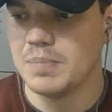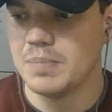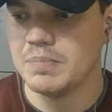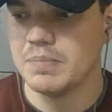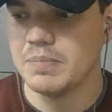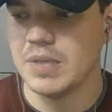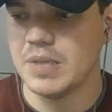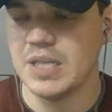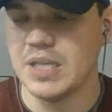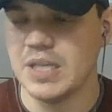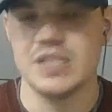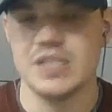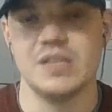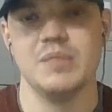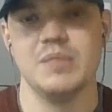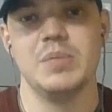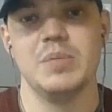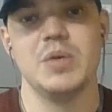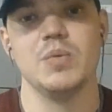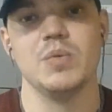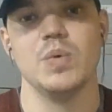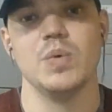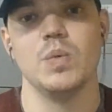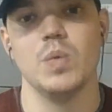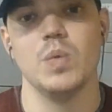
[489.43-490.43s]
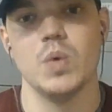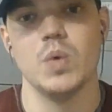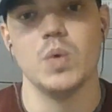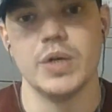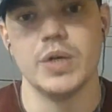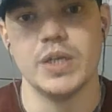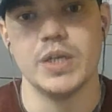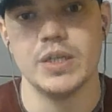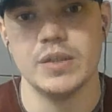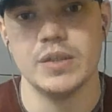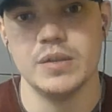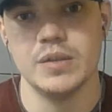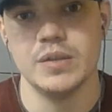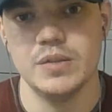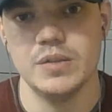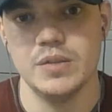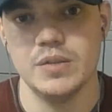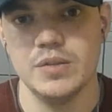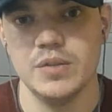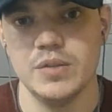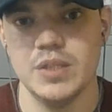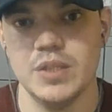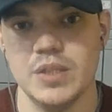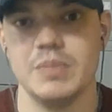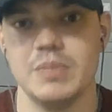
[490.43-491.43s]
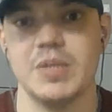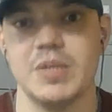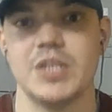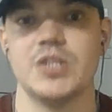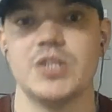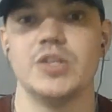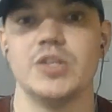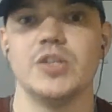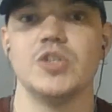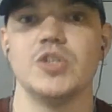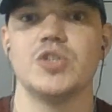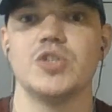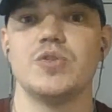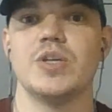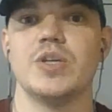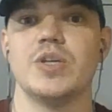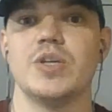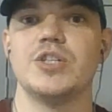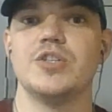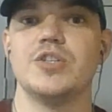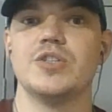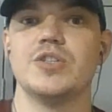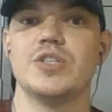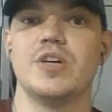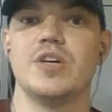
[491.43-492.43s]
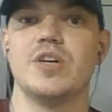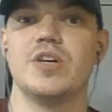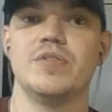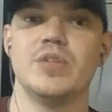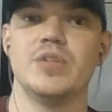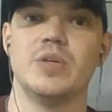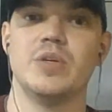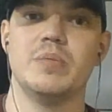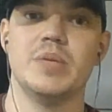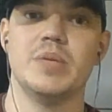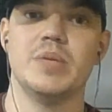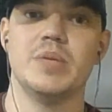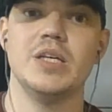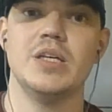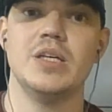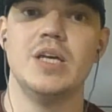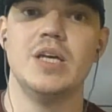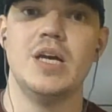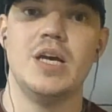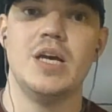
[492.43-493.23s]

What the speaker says: It needs to be rewarding. You need to make sure you're stretching yourself a little bit.